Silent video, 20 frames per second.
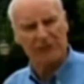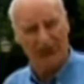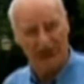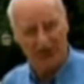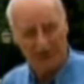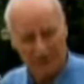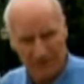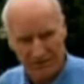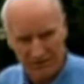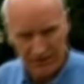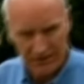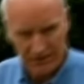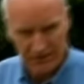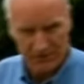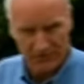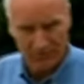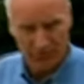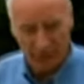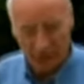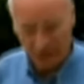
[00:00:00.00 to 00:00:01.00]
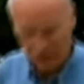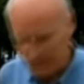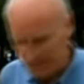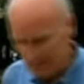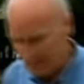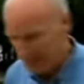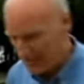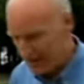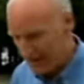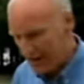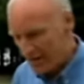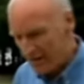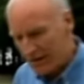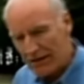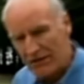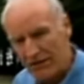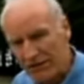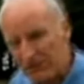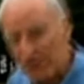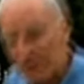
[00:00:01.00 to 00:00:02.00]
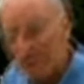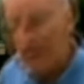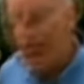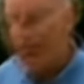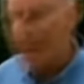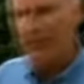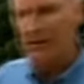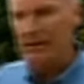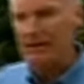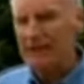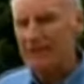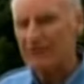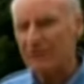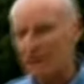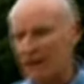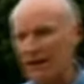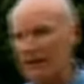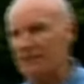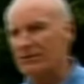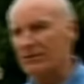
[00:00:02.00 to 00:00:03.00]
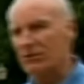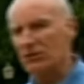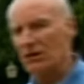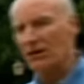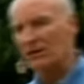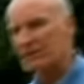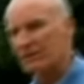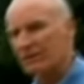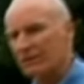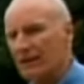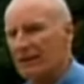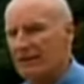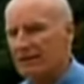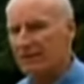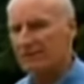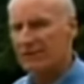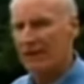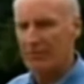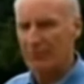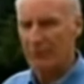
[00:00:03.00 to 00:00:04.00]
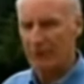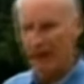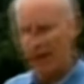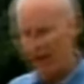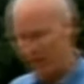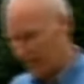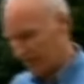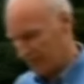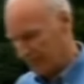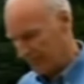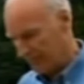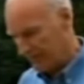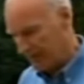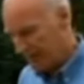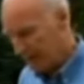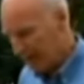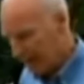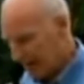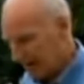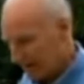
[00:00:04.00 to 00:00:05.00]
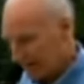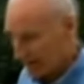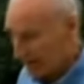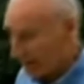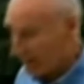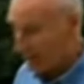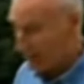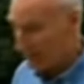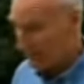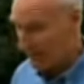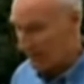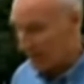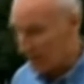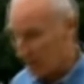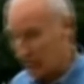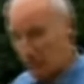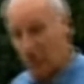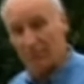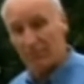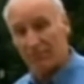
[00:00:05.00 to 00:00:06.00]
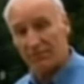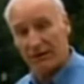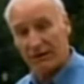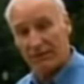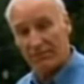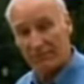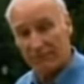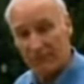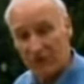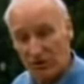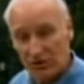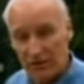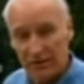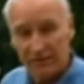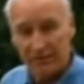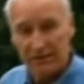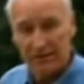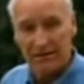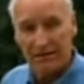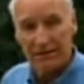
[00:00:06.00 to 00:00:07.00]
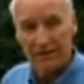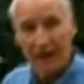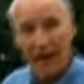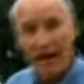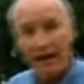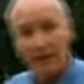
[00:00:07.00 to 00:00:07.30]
discounted these reports. There is nothing, he said, to justify this apprehension, as long as our troops are vigilant